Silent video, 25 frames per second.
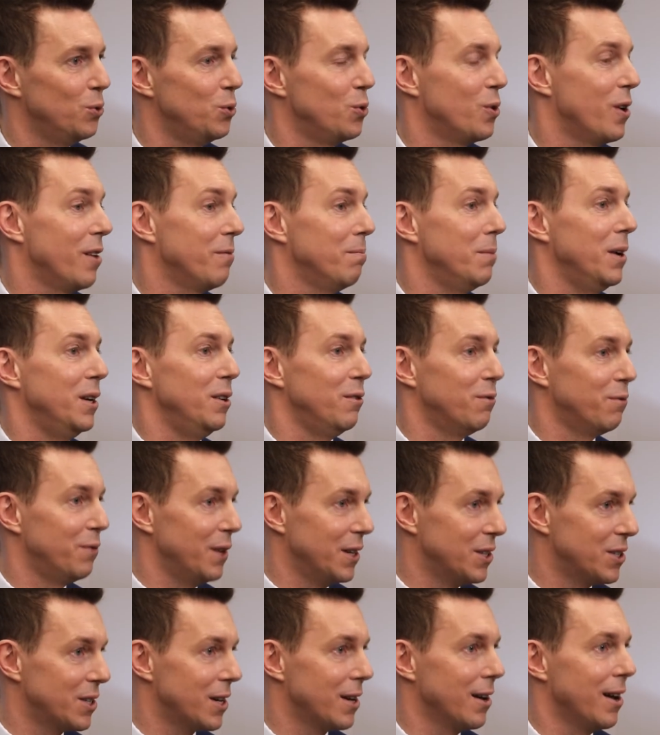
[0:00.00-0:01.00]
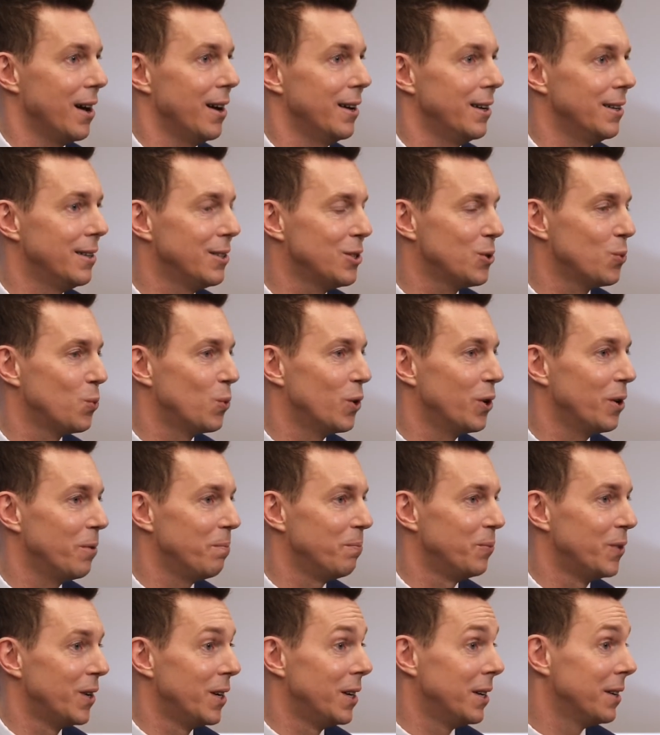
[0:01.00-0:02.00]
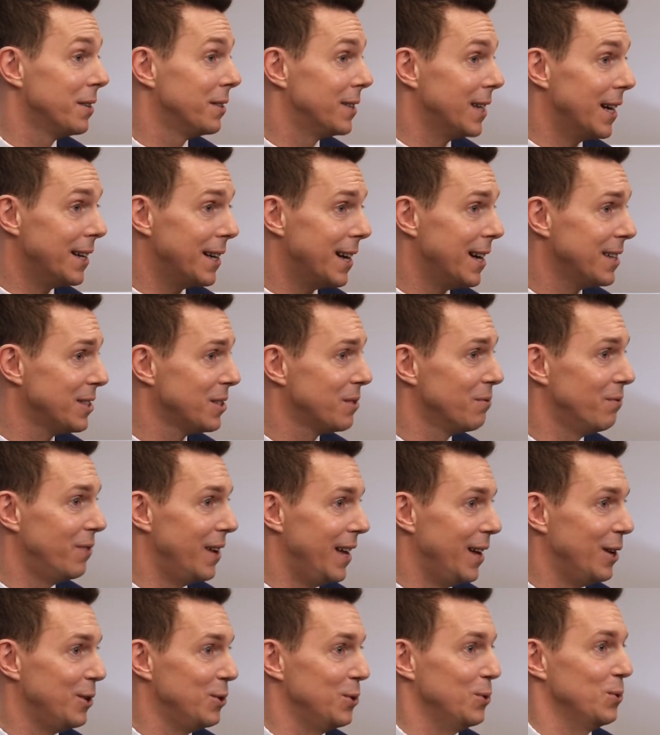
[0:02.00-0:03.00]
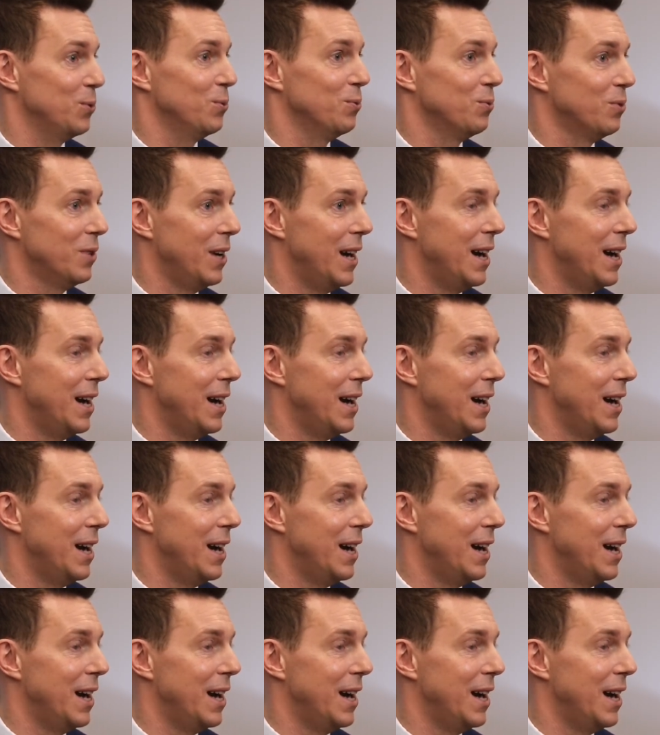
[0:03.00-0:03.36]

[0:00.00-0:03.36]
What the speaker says: you have many fixed clients, well, that has a value.